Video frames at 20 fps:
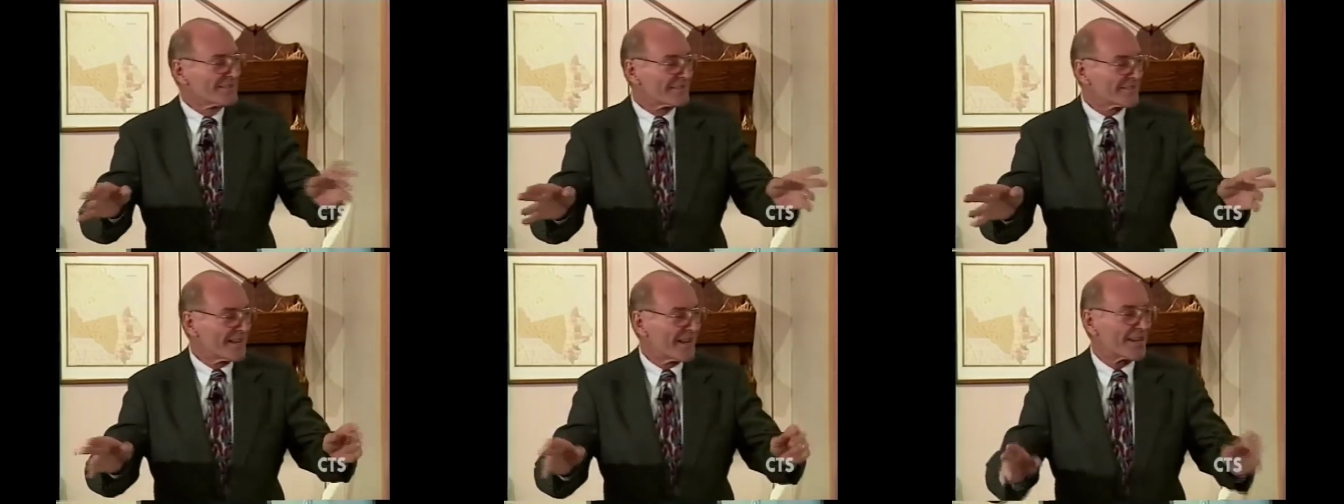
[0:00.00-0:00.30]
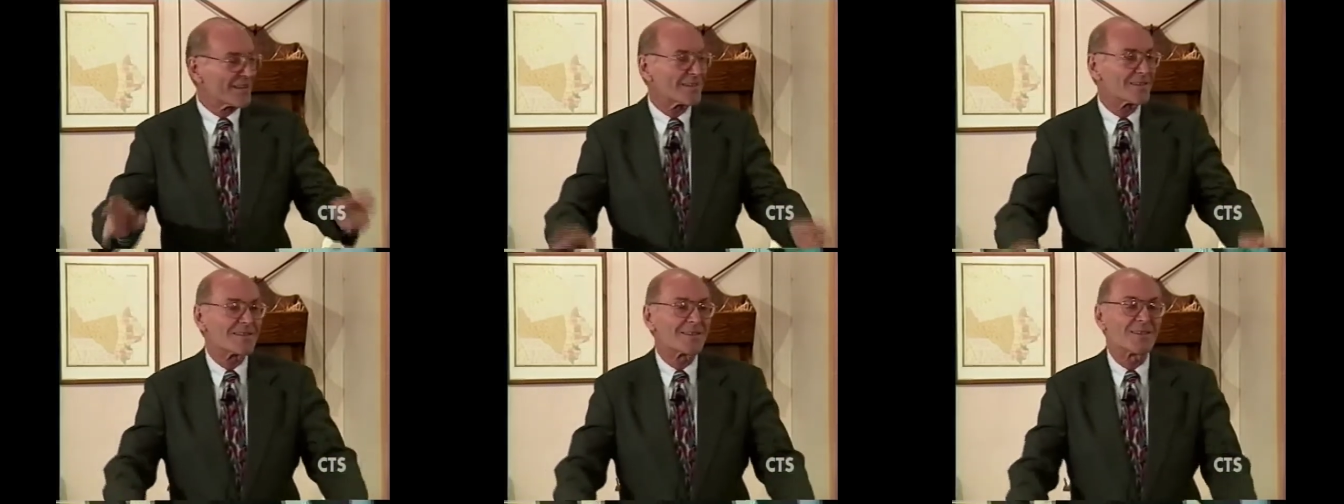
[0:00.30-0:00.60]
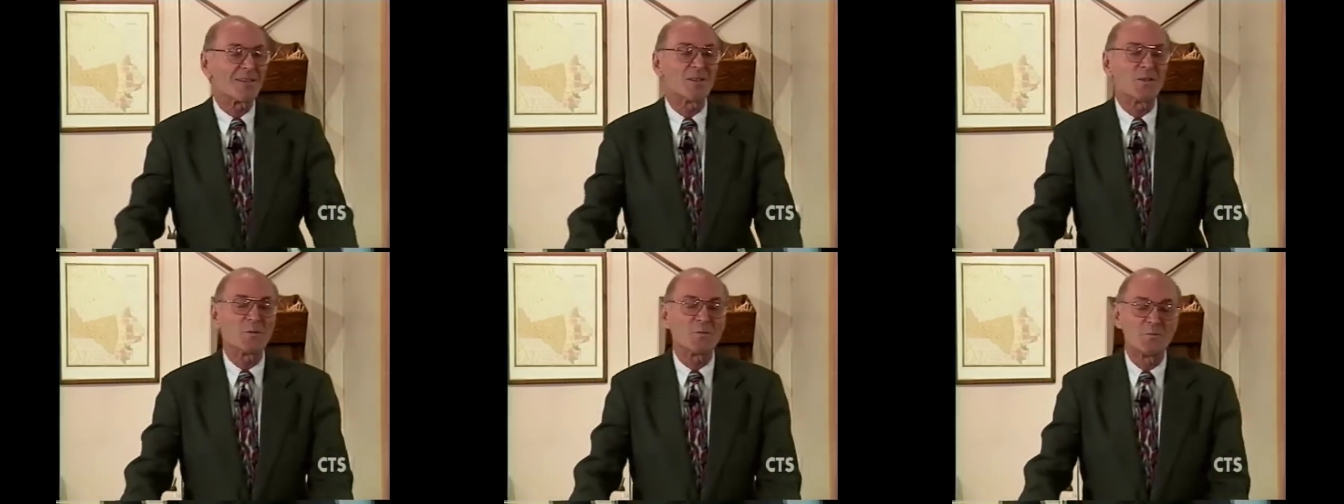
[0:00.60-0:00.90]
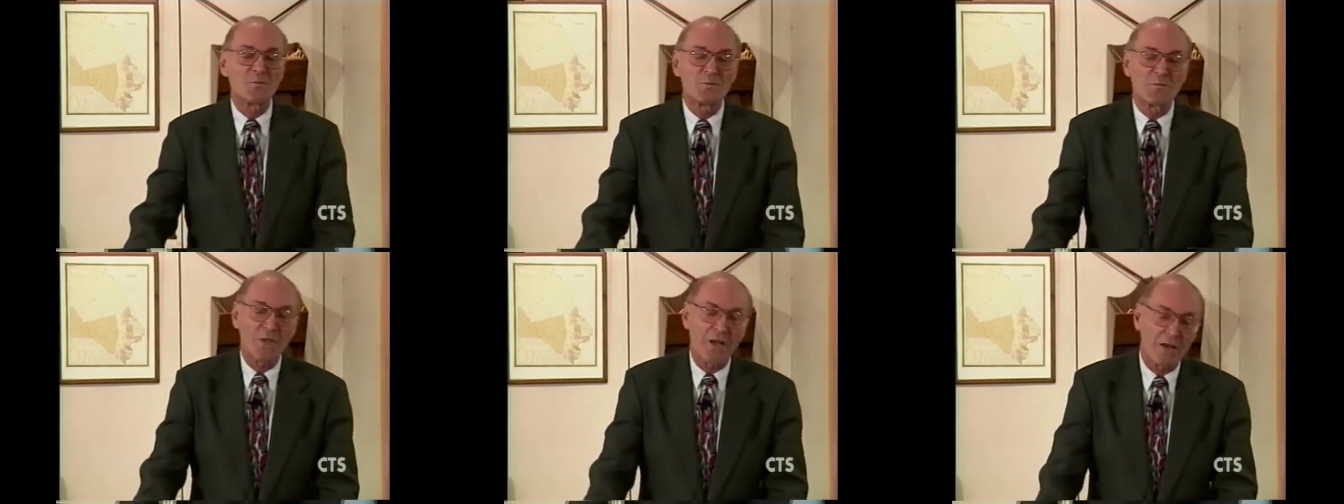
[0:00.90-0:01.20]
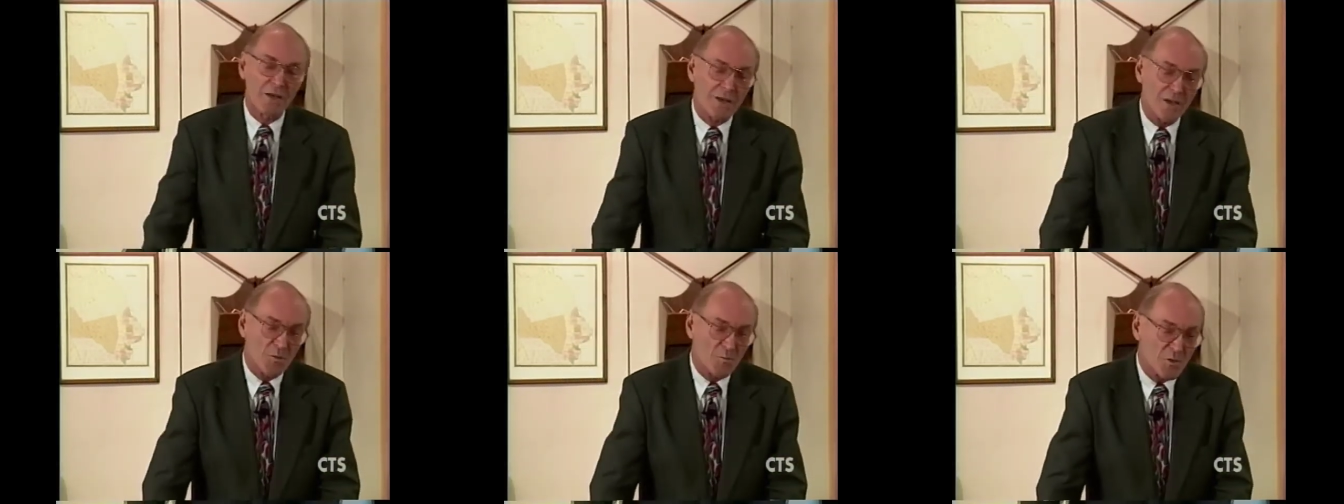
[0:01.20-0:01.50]
not, uh,
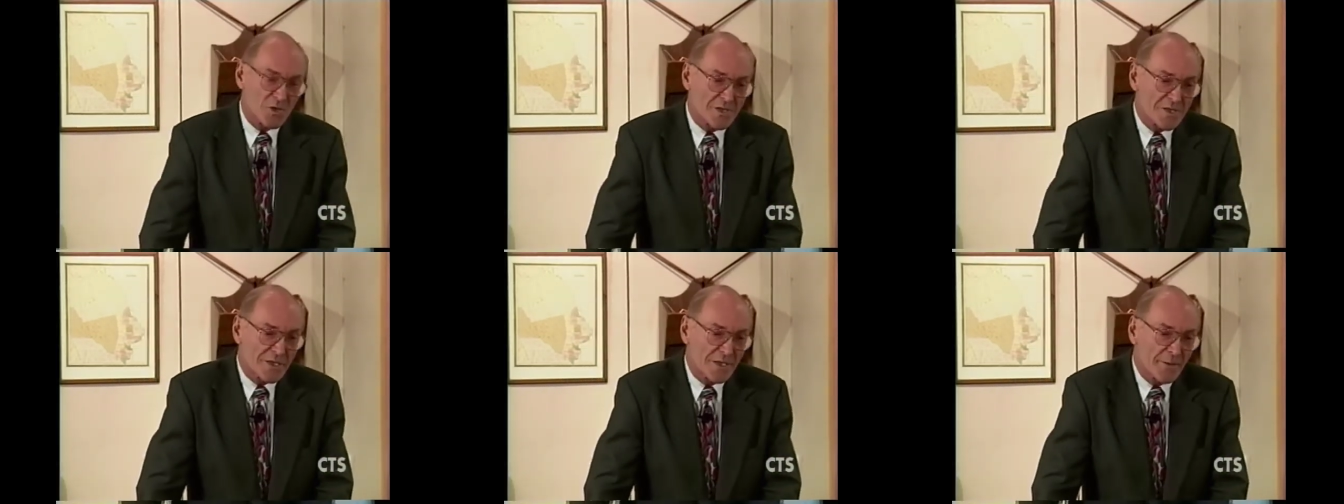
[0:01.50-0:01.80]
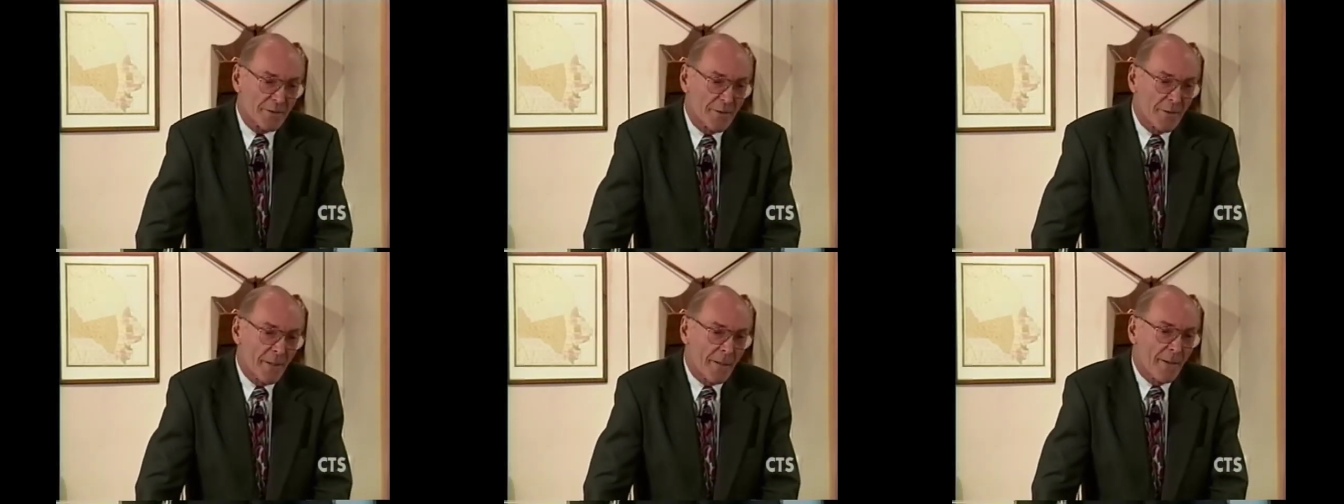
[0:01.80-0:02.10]
not leprosy.